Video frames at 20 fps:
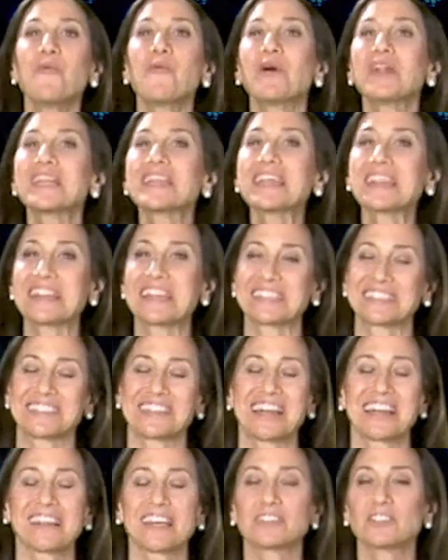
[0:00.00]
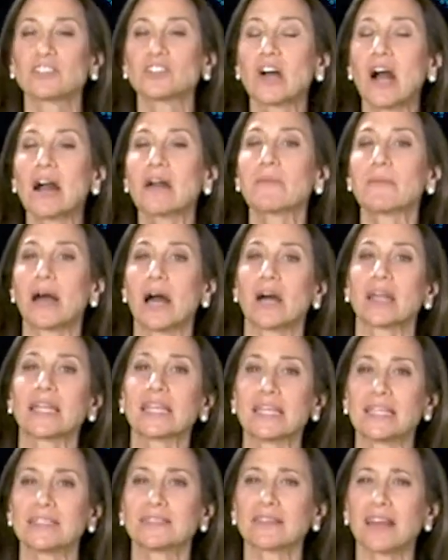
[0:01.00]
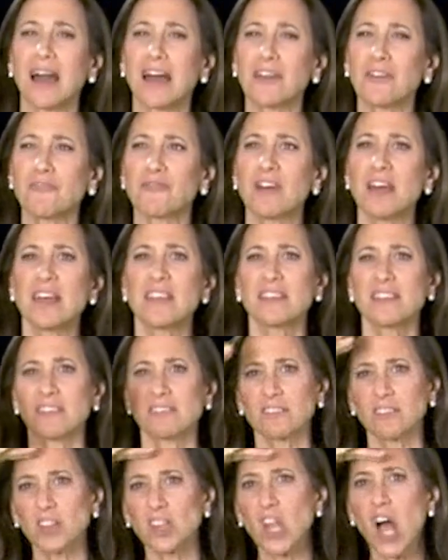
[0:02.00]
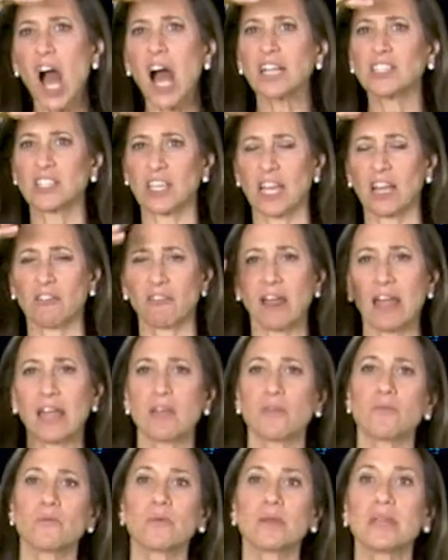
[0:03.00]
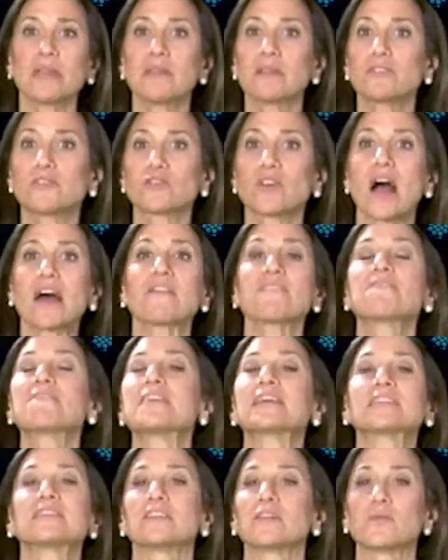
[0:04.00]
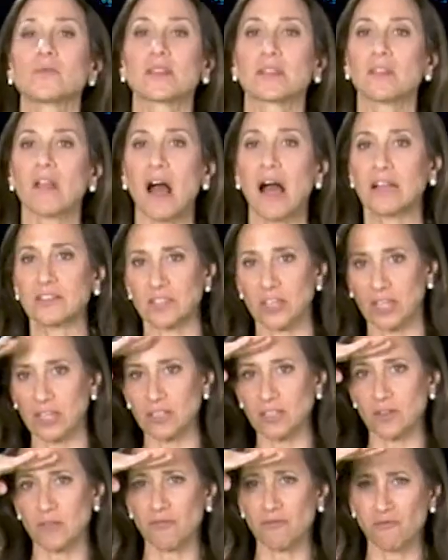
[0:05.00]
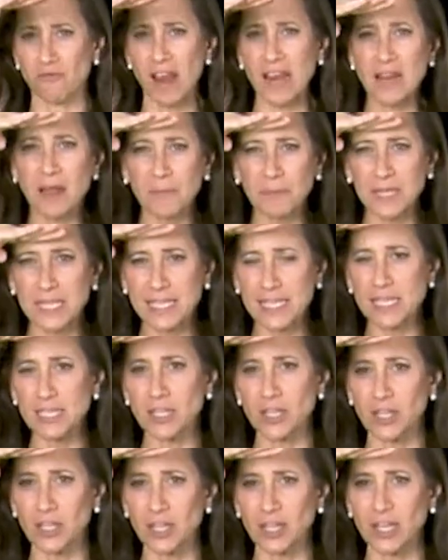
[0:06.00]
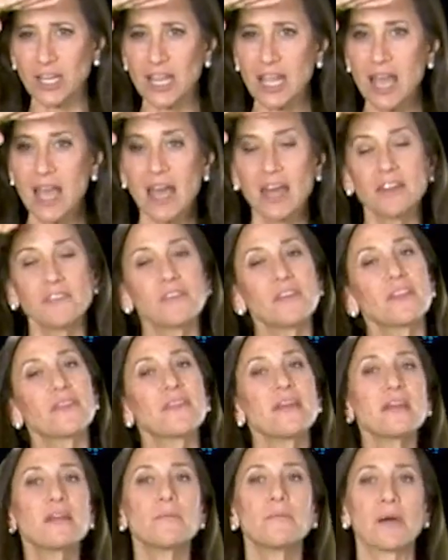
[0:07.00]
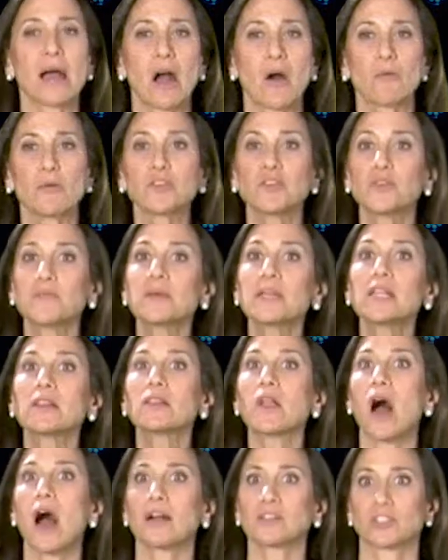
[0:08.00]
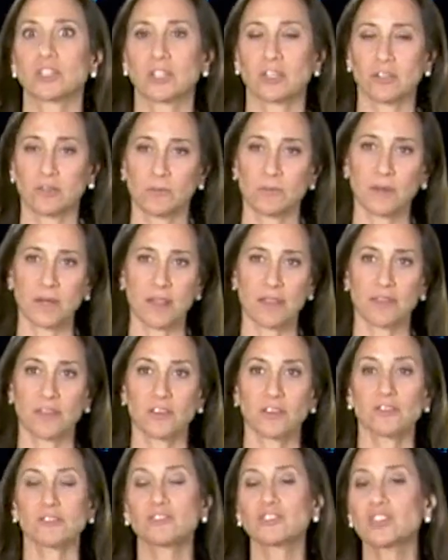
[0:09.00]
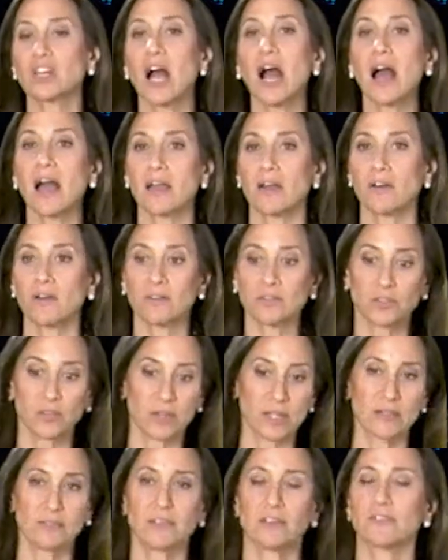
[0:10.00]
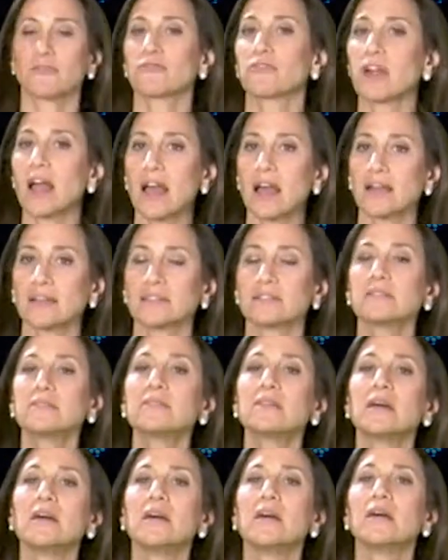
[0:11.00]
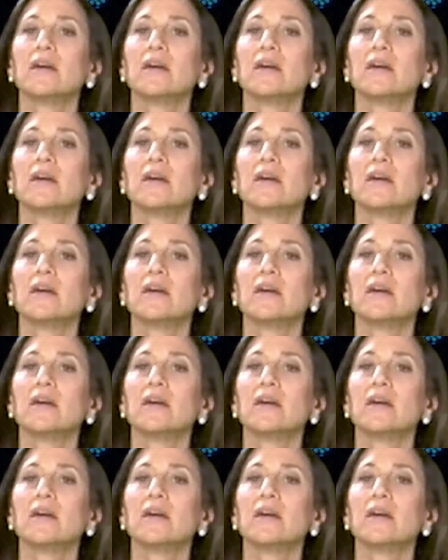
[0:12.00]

one of the things that I like to talk about is kind of this logic, right? We try to fix it with logic. So right up here, if you think about when you're being logical with your child or even a friend,